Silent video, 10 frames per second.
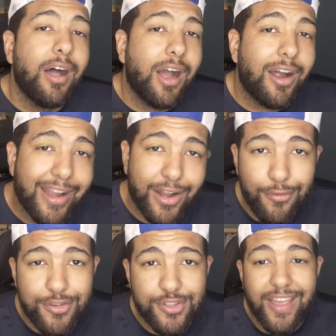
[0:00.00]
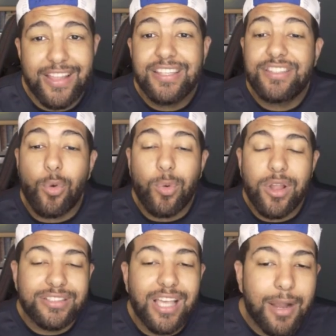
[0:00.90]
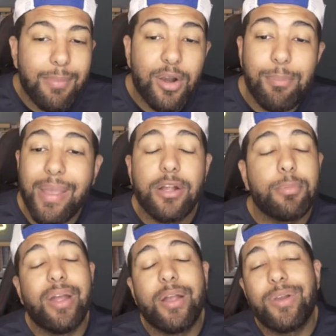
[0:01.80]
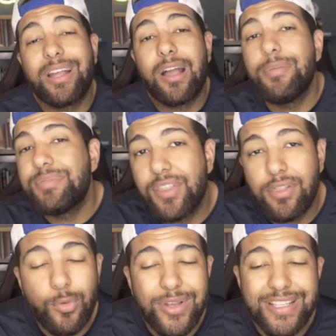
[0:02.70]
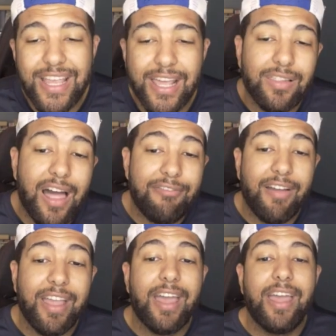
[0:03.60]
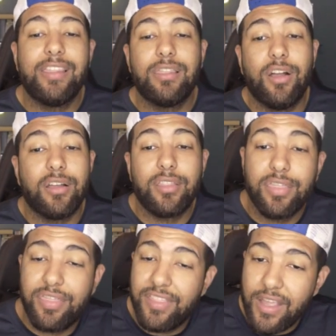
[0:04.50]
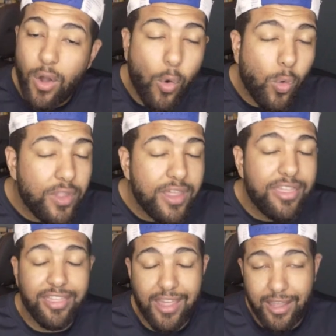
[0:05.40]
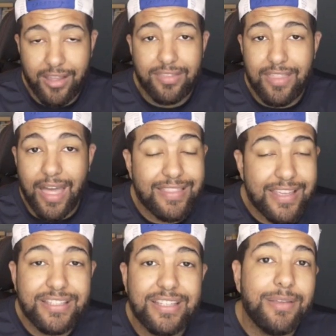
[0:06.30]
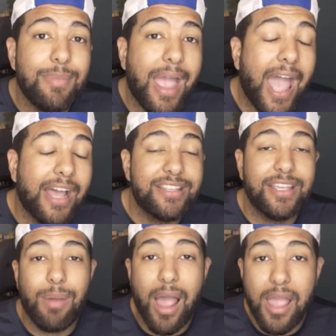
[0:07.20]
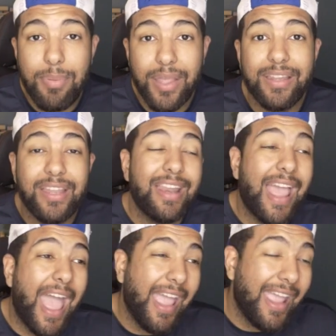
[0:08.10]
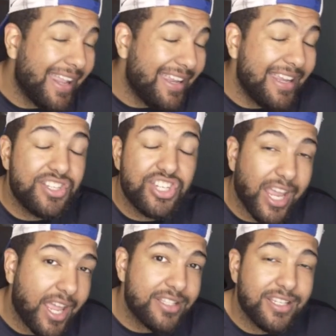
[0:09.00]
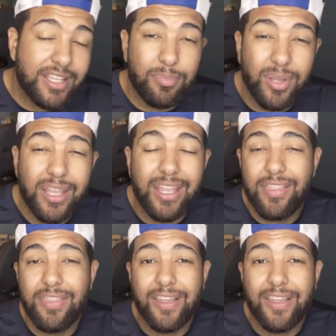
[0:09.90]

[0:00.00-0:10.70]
All right, Gophers fans, so we're going to talk about a make or break when it comes to the Louisiana Lafayette. And look, the only thing that this team has, in my opinion, at any chance in being in the